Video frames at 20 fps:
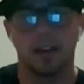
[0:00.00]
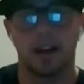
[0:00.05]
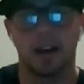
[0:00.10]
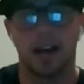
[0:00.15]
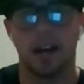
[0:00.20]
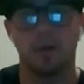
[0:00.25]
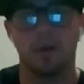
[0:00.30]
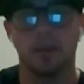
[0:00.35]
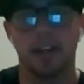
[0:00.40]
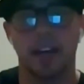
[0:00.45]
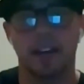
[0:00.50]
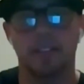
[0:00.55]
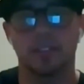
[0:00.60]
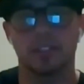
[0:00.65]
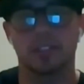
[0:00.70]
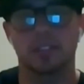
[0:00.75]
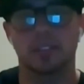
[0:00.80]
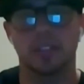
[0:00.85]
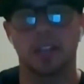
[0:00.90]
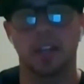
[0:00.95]
I would have
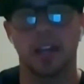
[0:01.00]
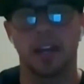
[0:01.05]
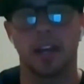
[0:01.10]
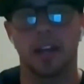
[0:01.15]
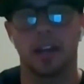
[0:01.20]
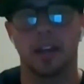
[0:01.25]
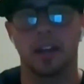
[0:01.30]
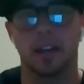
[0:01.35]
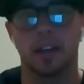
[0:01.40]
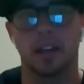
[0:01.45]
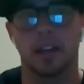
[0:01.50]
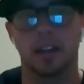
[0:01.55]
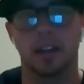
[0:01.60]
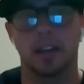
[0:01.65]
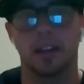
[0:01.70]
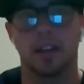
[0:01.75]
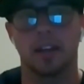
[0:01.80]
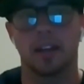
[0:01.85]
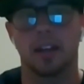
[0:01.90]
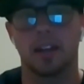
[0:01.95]
to say
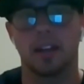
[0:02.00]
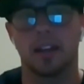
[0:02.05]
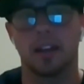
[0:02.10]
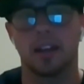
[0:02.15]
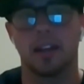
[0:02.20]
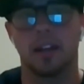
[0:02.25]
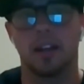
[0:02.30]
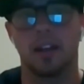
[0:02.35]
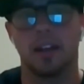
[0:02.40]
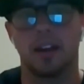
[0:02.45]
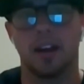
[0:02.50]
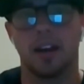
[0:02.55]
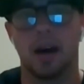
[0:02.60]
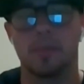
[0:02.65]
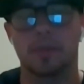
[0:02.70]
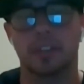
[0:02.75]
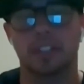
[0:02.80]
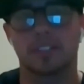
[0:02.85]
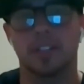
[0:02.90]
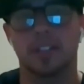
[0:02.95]

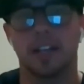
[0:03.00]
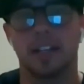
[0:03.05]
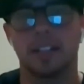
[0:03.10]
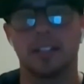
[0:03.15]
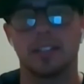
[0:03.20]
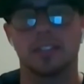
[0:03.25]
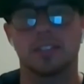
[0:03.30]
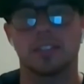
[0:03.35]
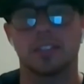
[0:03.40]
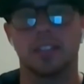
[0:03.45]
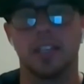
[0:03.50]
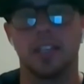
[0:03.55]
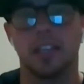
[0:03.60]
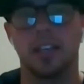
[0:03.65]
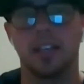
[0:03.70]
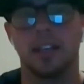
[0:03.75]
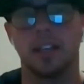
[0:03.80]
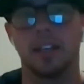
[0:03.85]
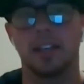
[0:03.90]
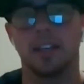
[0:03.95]
I'm excited to
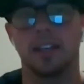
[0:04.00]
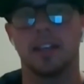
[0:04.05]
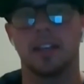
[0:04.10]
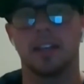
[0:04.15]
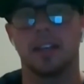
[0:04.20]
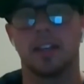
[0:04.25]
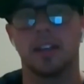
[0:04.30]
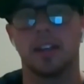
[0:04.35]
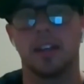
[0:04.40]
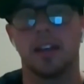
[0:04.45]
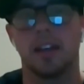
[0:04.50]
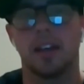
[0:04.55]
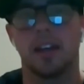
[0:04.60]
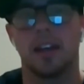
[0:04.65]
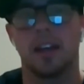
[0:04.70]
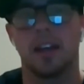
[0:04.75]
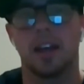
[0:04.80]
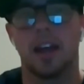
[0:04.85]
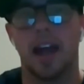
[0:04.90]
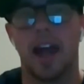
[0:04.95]
see
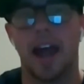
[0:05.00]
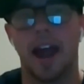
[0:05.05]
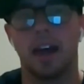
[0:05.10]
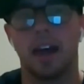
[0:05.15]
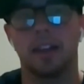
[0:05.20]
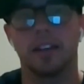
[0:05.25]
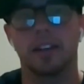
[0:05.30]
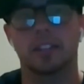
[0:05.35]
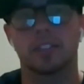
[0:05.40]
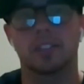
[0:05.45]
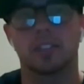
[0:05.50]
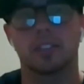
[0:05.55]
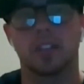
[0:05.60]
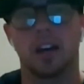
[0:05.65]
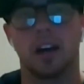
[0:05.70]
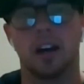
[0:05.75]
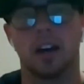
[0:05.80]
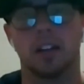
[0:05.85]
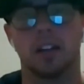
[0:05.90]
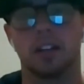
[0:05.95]
Alex.
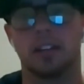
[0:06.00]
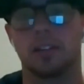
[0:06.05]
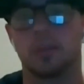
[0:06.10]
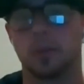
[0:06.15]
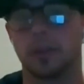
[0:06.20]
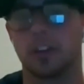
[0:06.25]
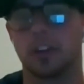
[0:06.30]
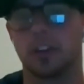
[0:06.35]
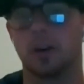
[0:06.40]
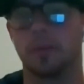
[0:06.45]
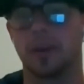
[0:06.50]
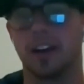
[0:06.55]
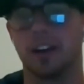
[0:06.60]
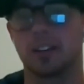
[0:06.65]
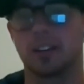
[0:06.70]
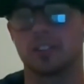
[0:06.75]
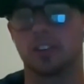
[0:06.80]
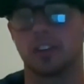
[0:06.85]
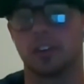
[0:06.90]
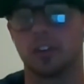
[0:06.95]
We call him
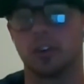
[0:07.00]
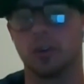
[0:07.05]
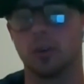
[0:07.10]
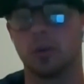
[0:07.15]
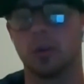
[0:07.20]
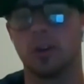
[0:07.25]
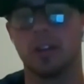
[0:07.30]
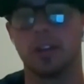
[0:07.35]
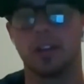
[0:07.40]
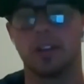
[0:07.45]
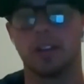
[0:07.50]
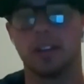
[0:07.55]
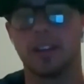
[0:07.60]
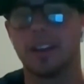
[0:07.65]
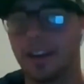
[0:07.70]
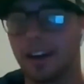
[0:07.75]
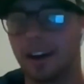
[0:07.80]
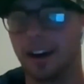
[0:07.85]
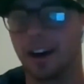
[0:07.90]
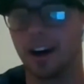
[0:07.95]
Alex Lagu.
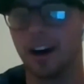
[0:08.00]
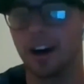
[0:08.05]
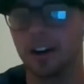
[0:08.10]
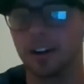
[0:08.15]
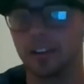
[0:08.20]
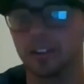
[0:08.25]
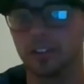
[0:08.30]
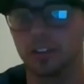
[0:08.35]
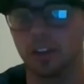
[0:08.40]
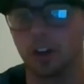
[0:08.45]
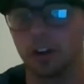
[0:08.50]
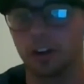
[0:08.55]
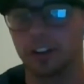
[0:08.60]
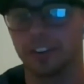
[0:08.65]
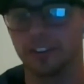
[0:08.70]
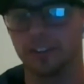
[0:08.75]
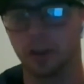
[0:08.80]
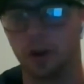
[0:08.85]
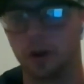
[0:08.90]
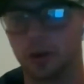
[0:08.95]

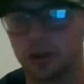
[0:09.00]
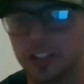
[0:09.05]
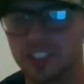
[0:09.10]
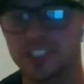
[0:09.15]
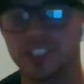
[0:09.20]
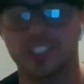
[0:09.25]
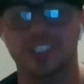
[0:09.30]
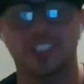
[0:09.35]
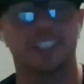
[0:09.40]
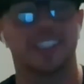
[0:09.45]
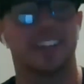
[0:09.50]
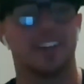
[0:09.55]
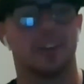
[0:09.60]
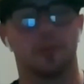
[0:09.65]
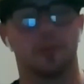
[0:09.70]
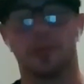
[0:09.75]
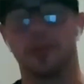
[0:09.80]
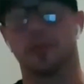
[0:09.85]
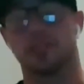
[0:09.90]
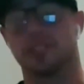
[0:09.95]
Logish.
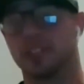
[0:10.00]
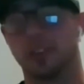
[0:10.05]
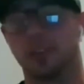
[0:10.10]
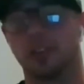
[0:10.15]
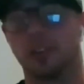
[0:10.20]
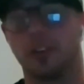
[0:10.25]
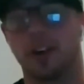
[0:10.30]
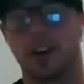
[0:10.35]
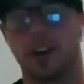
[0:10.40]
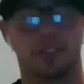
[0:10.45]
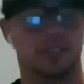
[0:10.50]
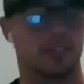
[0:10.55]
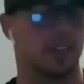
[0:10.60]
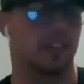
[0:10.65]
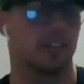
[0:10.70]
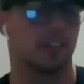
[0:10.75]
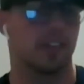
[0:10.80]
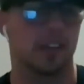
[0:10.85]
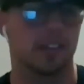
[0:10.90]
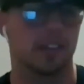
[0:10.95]
We still don't know how to say
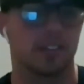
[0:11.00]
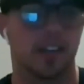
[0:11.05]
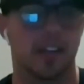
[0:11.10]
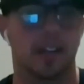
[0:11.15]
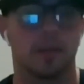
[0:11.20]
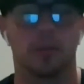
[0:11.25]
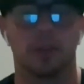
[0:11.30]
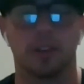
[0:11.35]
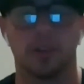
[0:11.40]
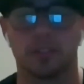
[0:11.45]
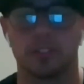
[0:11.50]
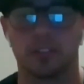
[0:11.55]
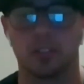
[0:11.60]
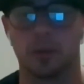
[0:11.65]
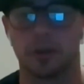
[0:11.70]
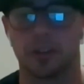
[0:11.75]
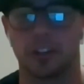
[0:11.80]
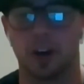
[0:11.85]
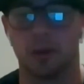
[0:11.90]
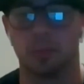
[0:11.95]
his last name, but so
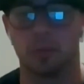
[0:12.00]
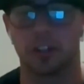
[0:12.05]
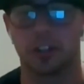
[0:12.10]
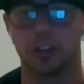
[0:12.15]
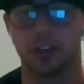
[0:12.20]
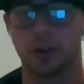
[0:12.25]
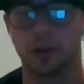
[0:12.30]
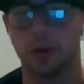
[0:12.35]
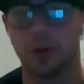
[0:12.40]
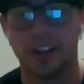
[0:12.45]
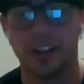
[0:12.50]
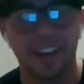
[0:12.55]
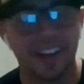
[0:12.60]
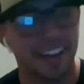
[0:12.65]
we call him Lagu.